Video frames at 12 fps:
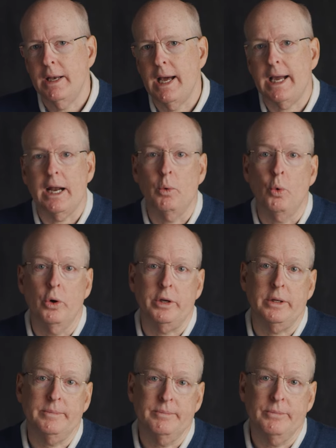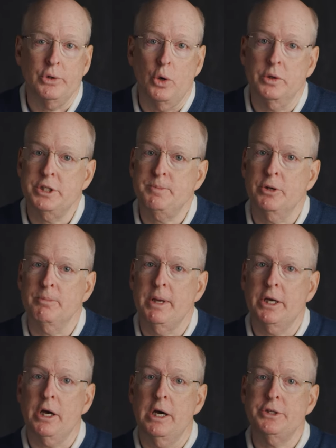Now, I gotta warn you, the Holy Spirit
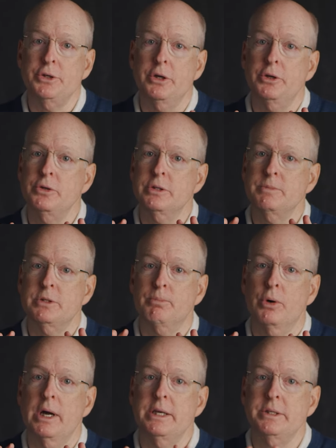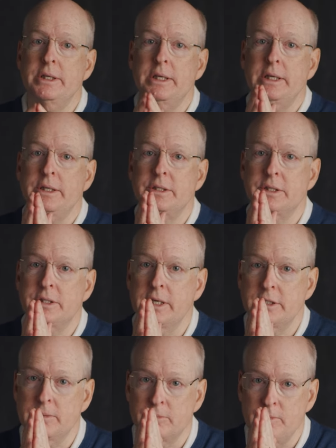may cause you to do some surprising deeds and say
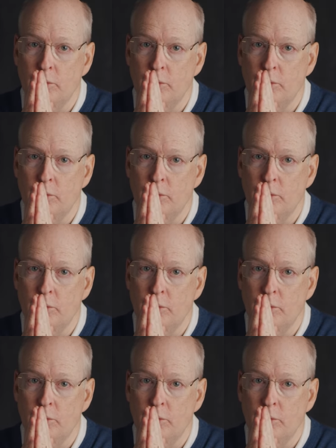some